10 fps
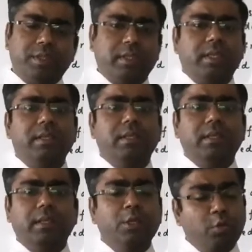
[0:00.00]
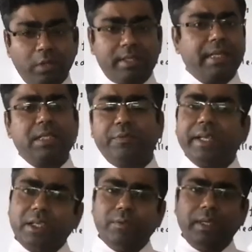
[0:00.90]
to screen the nuclear charge
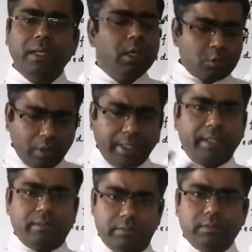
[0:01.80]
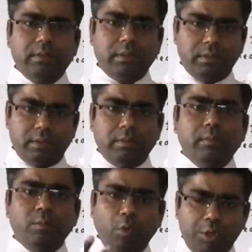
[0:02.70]
effectively. So again,
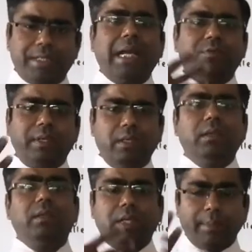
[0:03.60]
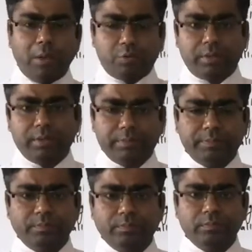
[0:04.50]
more charge will come out
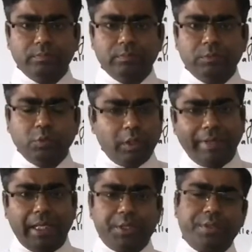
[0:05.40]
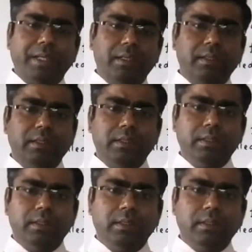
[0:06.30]
to the valence shell
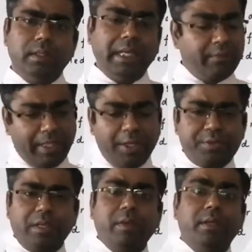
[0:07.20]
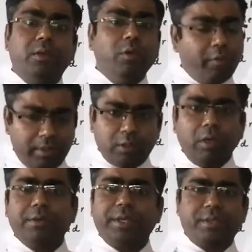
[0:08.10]
and valence shell will undergo further
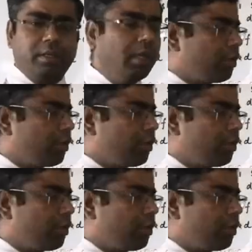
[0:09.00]
contraction.